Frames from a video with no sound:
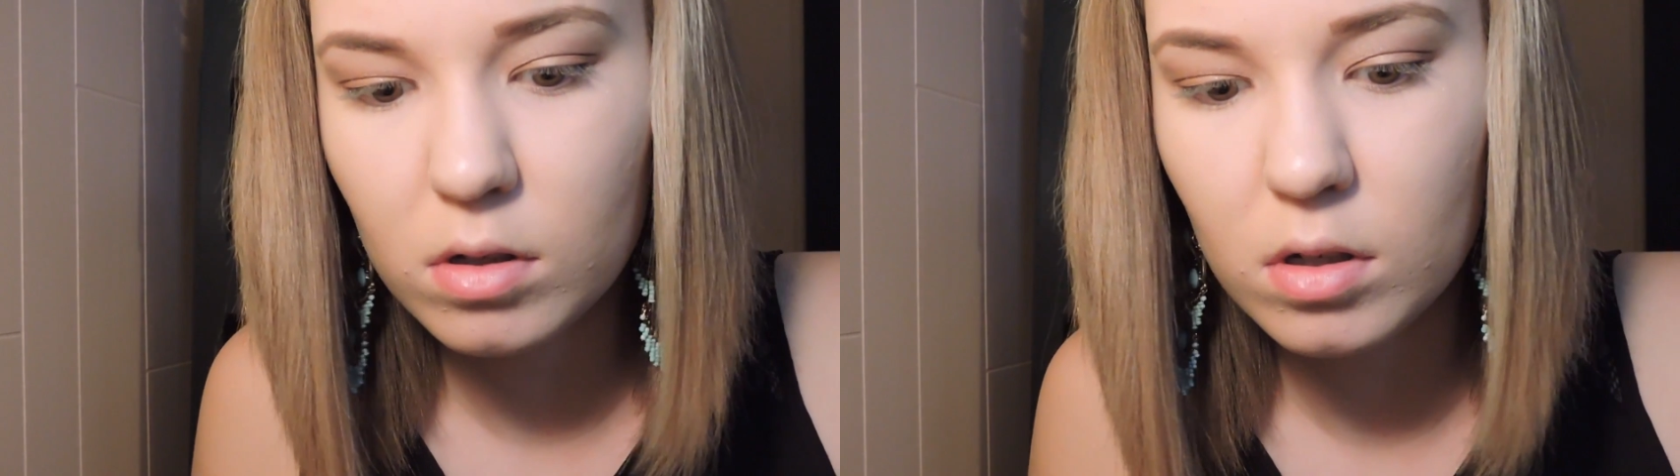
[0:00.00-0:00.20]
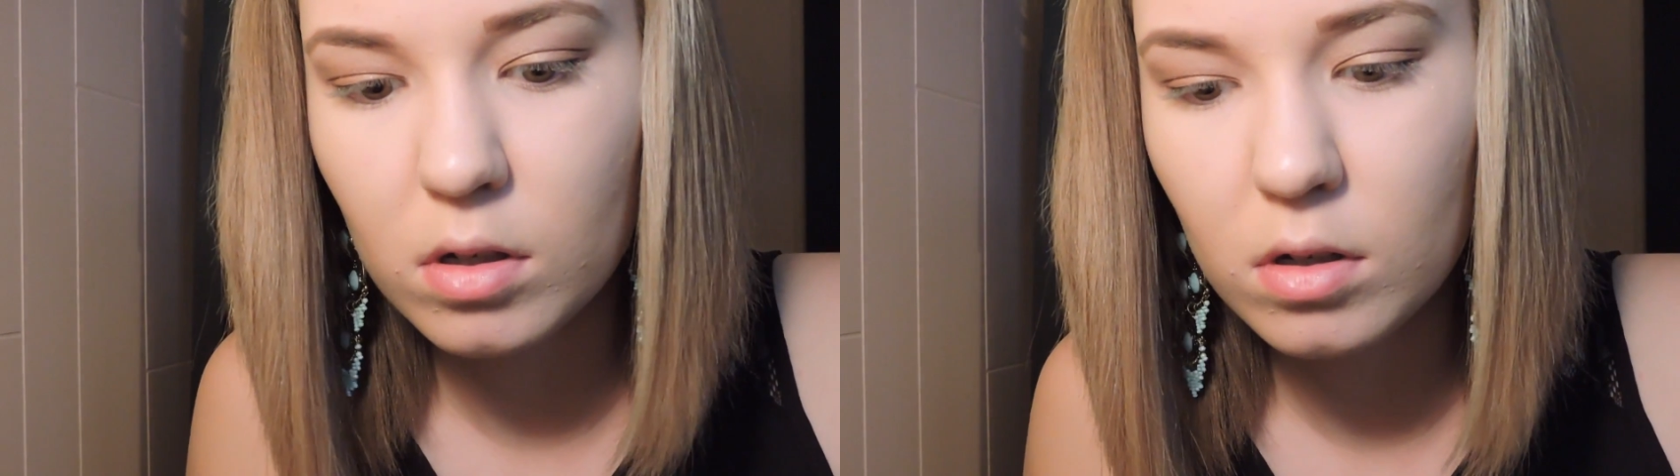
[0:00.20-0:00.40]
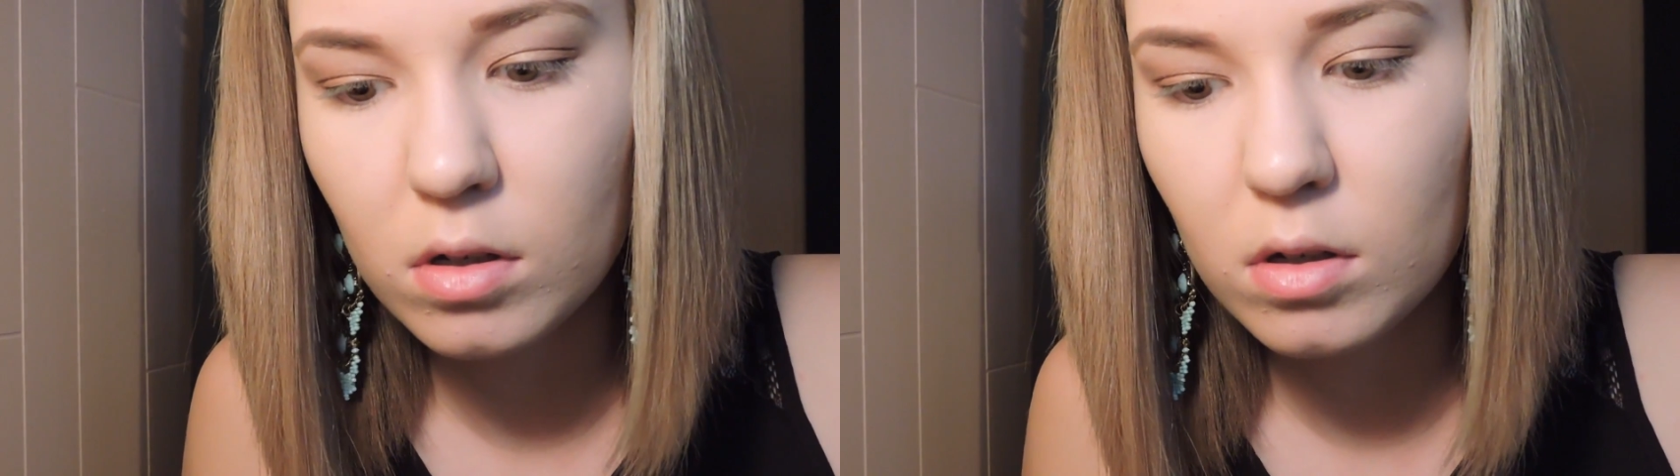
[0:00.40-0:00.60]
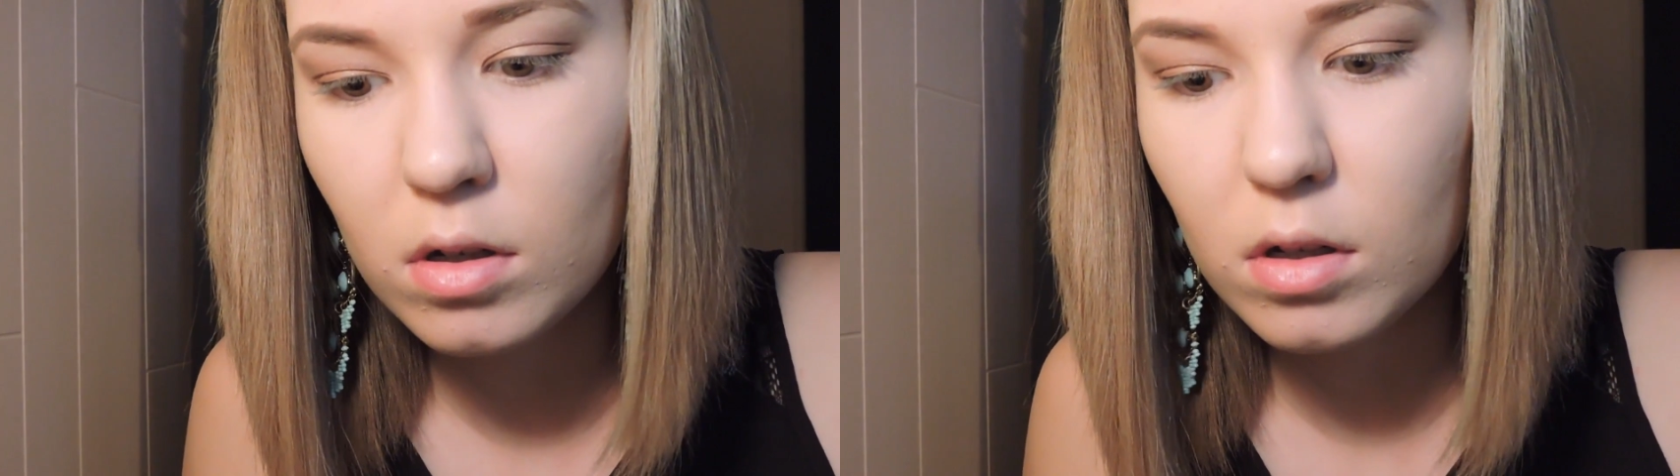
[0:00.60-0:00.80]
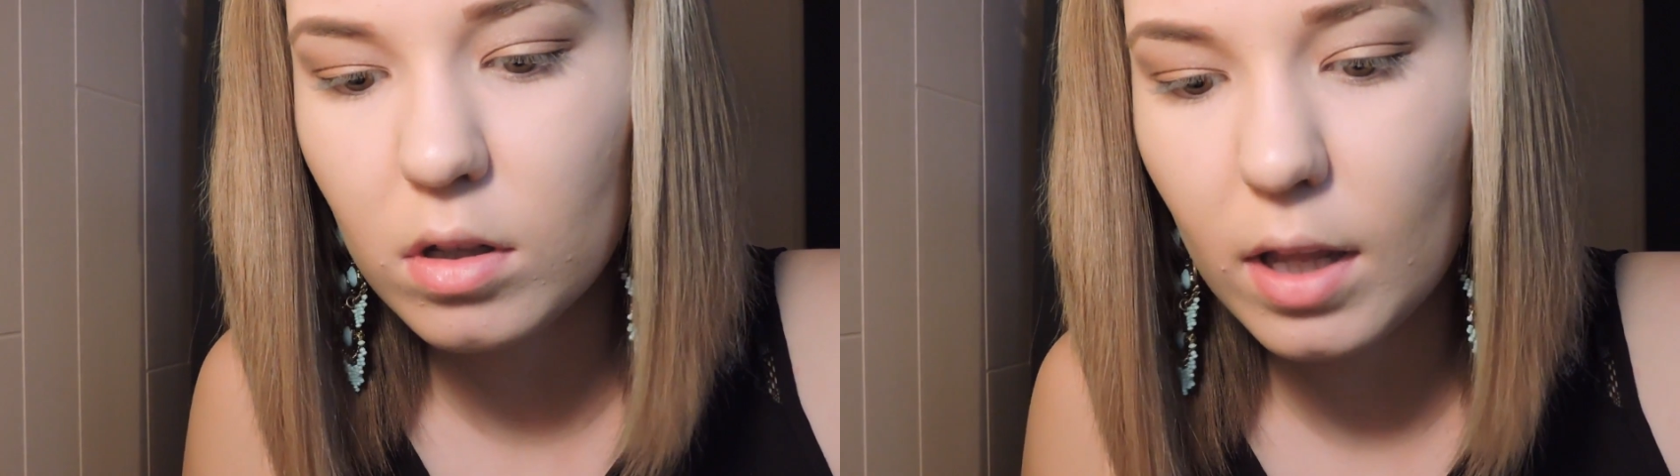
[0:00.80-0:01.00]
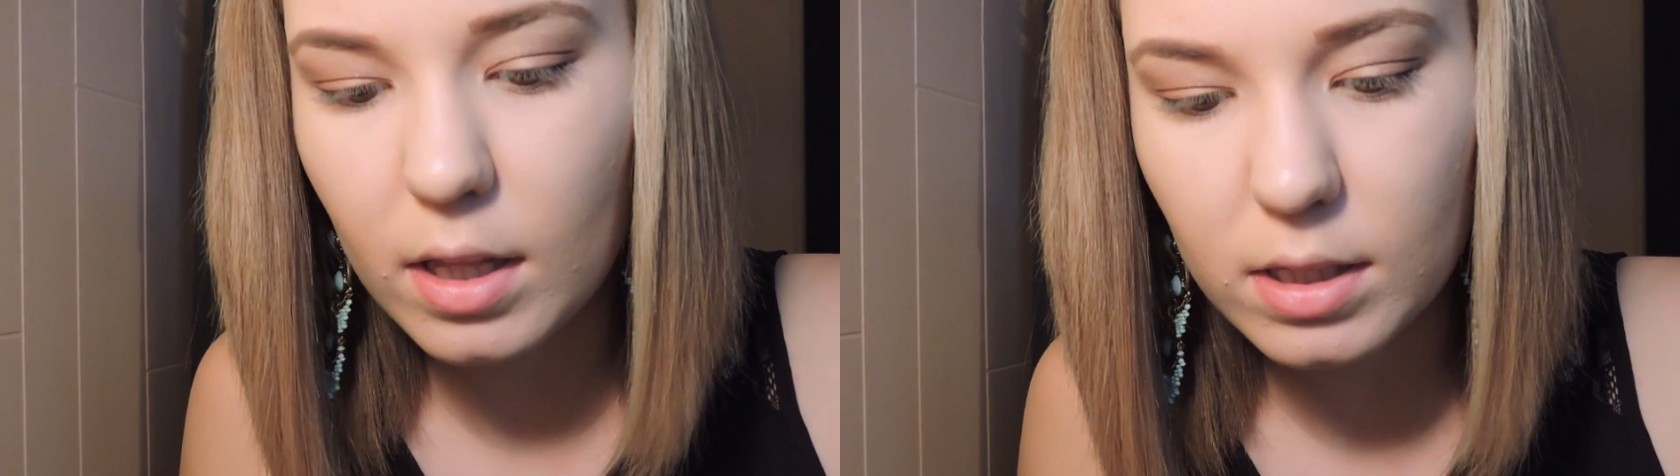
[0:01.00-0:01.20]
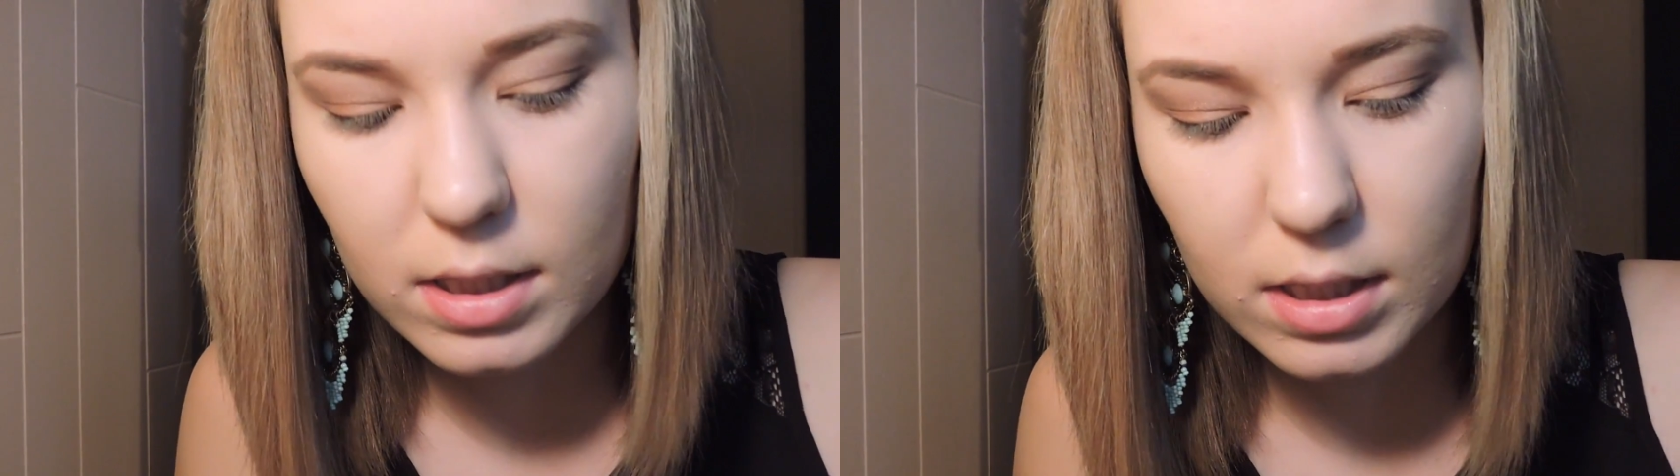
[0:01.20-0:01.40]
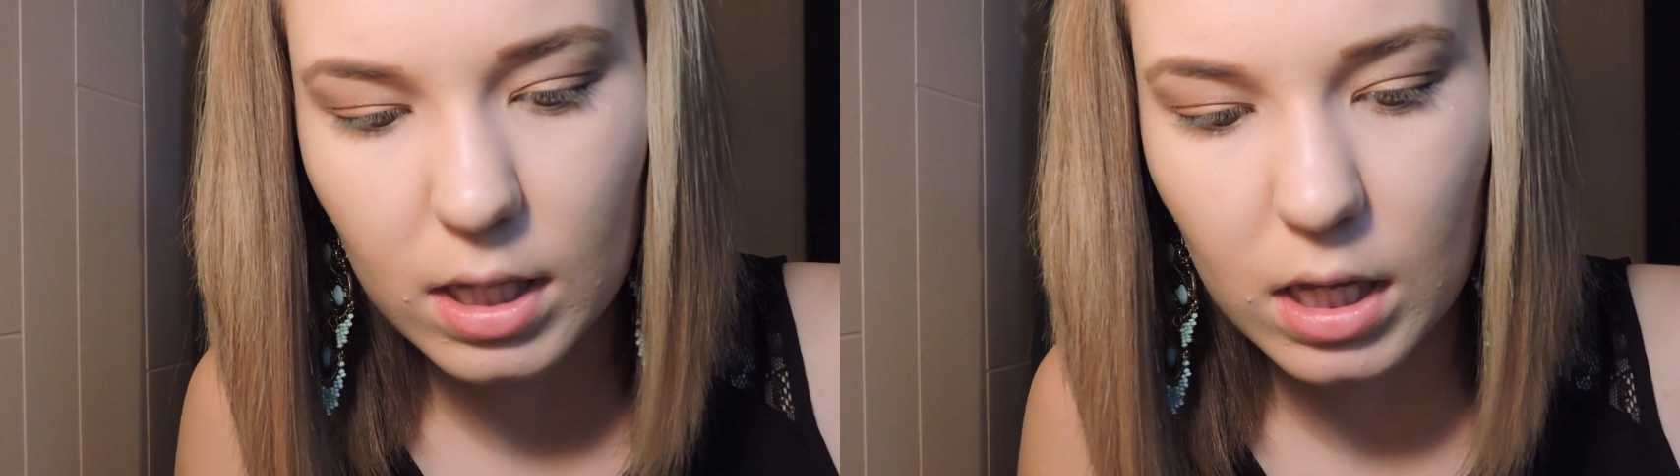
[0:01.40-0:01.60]
let's
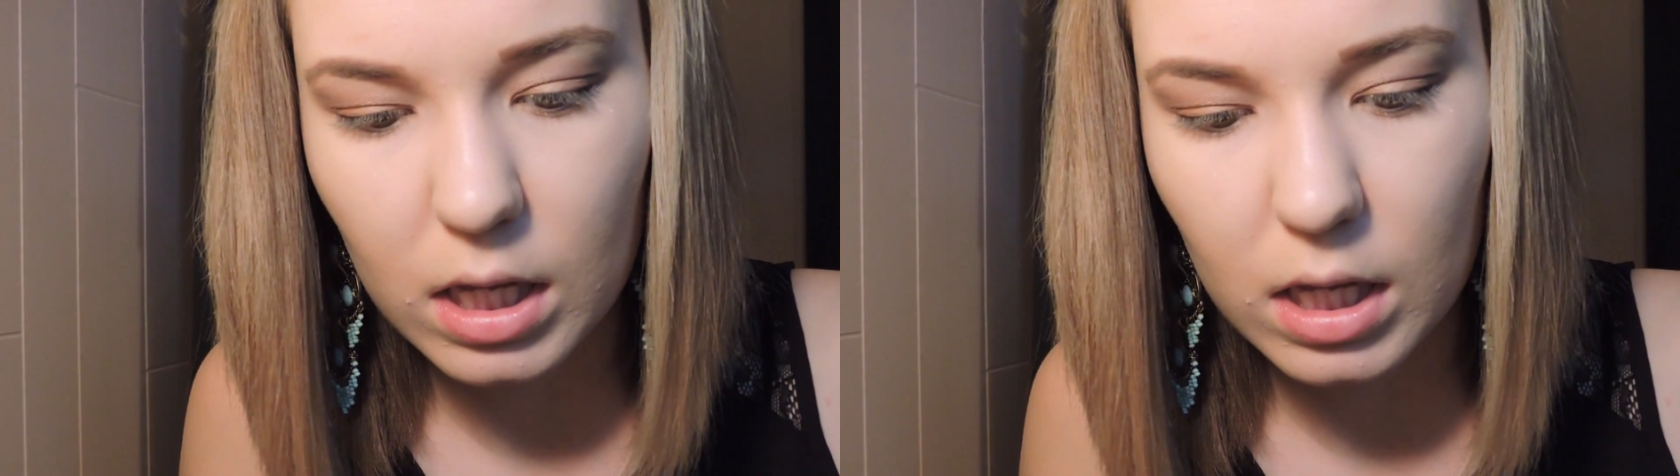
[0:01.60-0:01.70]
see,